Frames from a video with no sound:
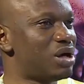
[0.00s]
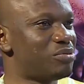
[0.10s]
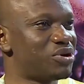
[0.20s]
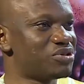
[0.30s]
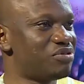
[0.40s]
And
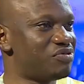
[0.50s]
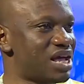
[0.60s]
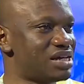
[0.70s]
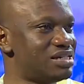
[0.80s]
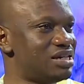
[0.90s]
because of
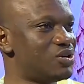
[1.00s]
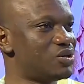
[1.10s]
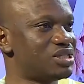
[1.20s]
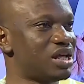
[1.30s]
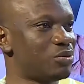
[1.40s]
that, they
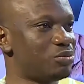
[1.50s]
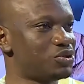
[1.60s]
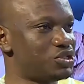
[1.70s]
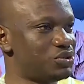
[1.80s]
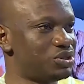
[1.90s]
lost that
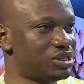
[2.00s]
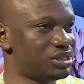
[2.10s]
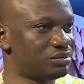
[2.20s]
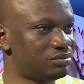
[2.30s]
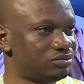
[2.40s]

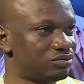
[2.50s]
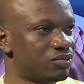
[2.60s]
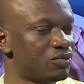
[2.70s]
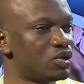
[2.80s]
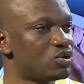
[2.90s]
opportunity.
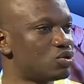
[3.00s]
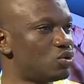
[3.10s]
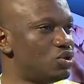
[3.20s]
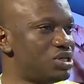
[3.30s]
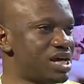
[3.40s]

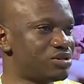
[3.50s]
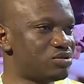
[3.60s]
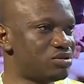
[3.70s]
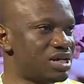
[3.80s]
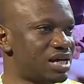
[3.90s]
So get to
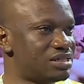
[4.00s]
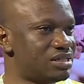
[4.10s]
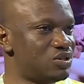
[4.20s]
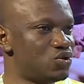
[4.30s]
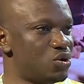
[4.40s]
know that
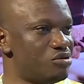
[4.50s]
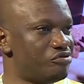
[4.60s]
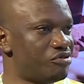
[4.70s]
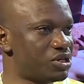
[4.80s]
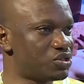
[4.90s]
no
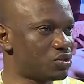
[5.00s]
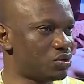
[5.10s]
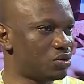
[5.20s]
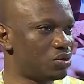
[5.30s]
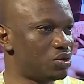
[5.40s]

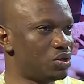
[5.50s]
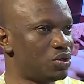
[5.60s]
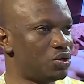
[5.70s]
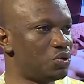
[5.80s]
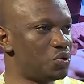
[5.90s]
investor,
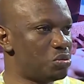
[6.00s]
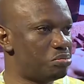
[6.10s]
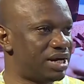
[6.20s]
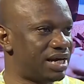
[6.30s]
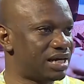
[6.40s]
no
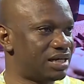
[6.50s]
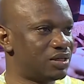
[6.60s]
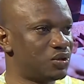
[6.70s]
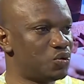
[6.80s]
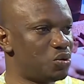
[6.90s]
bank,
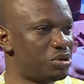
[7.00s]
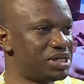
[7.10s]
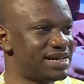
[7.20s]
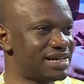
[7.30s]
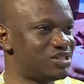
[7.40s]

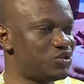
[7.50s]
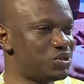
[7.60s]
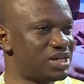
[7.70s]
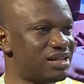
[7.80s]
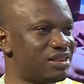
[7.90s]
nobody that is
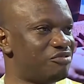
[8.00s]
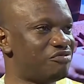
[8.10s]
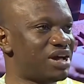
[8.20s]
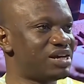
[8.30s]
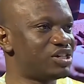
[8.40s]
doing anything
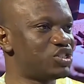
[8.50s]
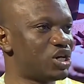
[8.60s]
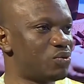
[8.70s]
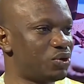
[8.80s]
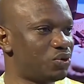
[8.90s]

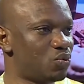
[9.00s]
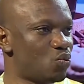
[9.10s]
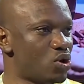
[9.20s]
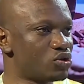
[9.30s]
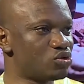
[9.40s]
financial with you
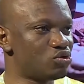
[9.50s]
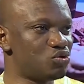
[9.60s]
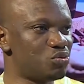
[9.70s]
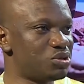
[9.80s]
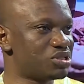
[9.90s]
wants to
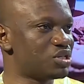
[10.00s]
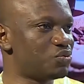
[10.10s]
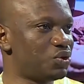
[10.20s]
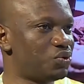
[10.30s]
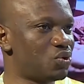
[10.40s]
do business
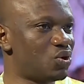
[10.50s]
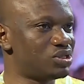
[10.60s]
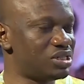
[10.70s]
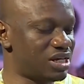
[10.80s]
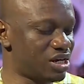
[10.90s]
with you
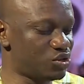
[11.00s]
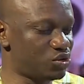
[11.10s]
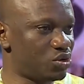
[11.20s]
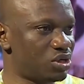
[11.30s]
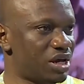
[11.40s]
until they are
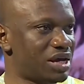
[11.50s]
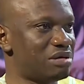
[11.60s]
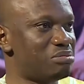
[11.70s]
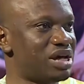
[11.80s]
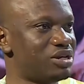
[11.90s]
sure that you
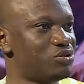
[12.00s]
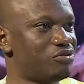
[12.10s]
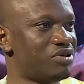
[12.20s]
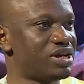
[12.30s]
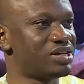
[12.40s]
can manage your
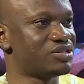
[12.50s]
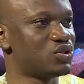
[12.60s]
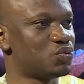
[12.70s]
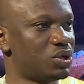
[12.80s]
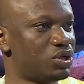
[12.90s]

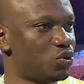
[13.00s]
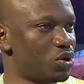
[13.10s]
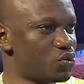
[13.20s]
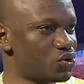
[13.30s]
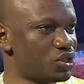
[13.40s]
finances well. They
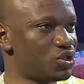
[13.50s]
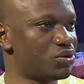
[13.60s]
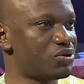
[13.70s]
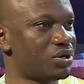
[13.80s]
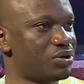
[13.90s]
want to see your
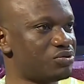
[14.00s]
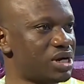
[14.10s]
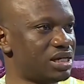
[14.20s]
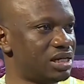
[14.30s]
record, right?